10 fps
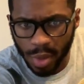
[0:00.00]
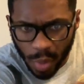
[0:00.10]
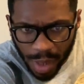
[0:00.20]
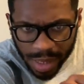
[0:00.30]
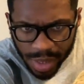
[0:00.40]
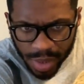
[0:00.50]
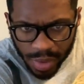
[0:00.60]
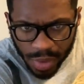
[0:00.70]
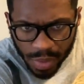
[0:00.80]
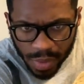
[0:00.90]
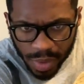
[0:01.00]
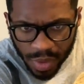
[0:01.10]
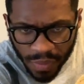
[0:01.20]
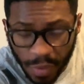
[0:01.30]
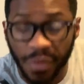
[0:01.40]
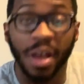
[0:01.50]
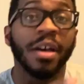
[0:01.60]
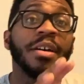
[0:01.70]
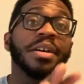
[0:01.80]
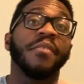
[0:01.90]
One, two, three, four, five.
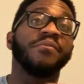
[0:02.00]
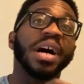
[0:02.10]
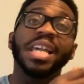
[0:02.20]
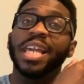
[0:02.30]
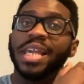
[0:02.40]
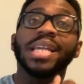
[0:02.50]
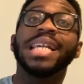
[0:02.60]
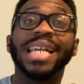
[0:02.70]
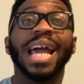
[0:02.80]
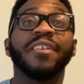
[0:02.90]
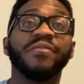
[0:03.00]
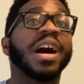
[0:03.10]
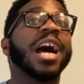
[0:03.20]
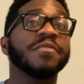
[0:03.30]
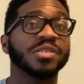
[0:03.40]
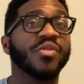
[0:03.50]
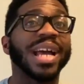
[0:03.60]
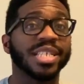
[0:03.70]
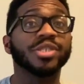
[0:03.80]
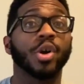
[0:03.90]
Five he had five
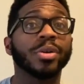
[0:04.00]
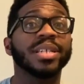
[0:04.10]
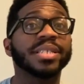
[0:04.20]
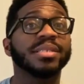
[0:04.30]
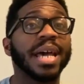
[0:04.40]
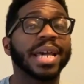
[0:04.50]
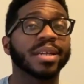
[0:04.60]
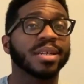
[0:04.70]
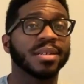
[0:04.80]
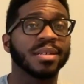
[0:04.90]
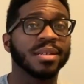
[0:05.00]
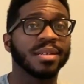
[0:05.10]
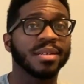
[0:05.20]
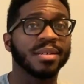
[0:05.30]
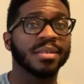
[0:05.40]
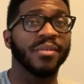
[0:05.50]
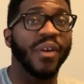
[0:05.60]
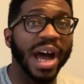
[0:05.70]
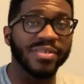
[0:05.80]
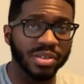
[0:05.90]
scratches on his neck.
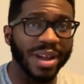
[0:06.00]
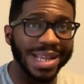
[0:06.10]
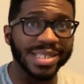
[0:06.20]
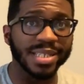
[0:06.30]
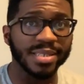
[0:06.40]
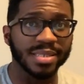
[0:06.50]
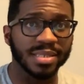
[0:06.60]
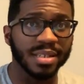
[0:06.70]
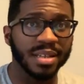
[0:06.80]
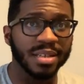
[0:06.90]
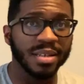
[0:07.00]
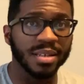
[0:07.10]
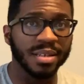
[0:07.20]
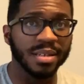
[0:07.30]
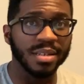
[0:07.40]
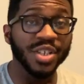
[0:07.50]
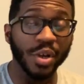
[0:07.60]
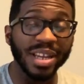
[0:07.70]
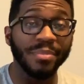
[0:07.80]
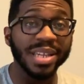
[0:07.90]
Five scratches. You know
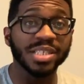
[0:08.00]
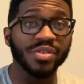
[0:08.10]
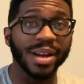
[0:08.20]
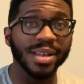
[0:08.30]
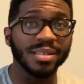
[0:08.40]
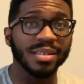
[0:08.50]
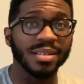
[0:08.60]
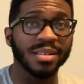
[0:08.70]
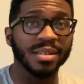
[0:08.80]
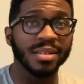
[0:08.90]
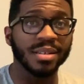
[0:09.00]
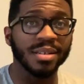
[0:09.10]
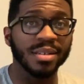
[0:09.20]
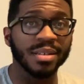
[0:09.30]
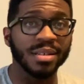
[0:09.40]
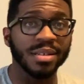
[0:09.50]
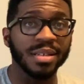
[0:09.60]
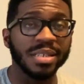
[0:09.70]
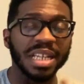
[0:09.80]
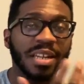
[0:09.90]
what that means, right?
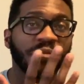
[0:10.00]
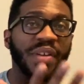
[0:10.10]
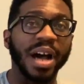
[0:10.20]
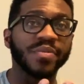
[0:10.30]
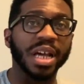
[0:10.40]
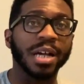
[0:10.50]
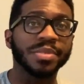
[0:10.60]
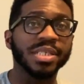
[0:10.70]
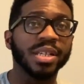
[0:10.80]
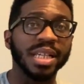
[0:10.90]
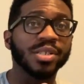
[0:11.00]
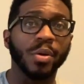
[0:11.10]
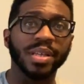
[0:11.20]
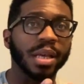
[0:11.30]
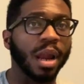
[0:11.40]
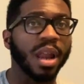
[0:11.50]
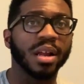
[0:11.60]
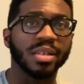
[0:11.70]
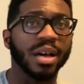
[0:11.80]
That's five times he's going to get clocked